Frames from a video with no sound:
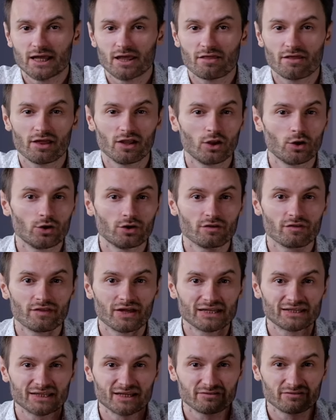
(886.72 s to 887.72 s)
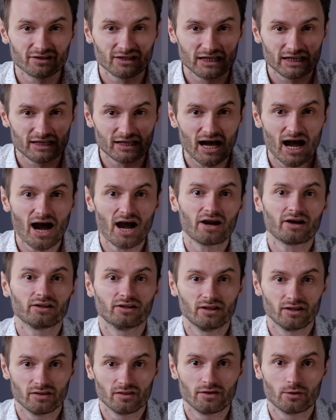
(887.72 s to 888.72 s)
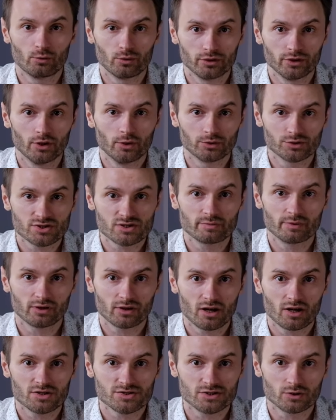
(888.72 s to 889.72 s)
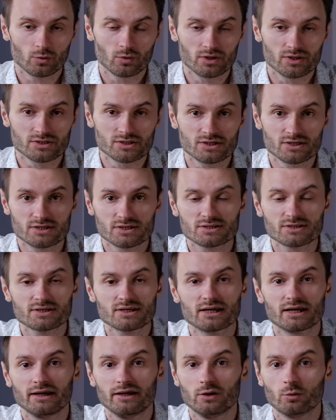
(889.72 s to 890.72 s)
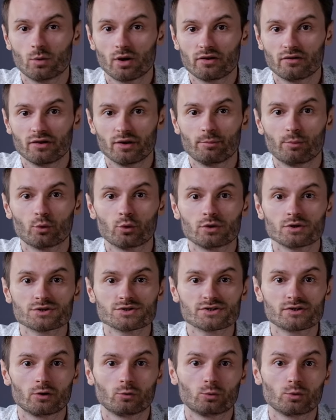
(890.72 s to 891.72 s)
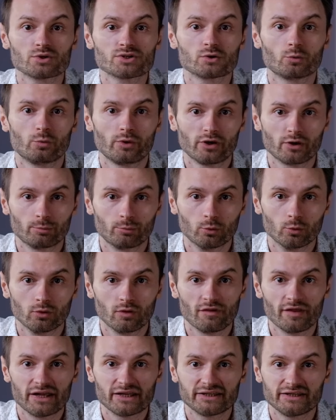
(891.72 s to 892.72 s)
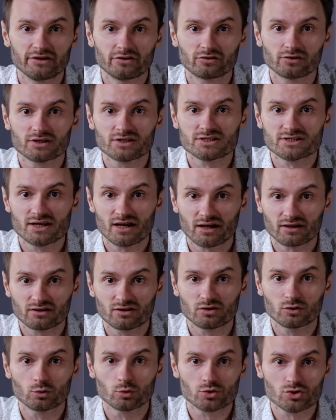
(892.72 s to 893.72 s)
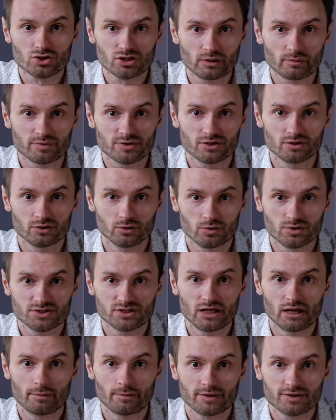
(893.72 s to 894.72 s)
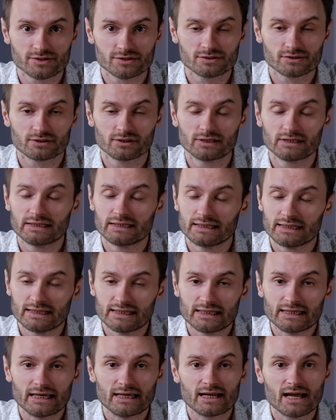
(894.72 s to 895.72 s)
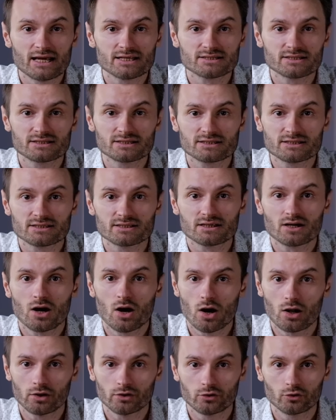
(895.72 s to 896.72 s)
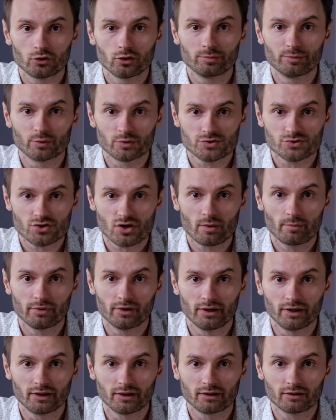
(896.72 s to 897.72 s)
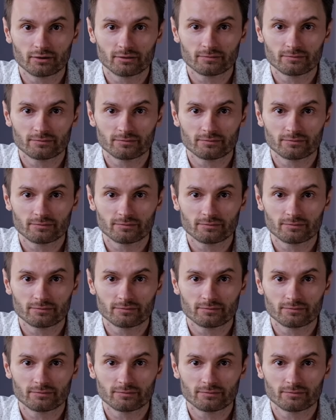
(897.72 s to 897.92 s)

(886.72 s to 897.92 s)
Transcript: they learned that even in Ireland there were noticeable consequences. In one of the ports, there was a whirlpool that nearly sucked two ships into its depths. In essence, all Europe was trembling.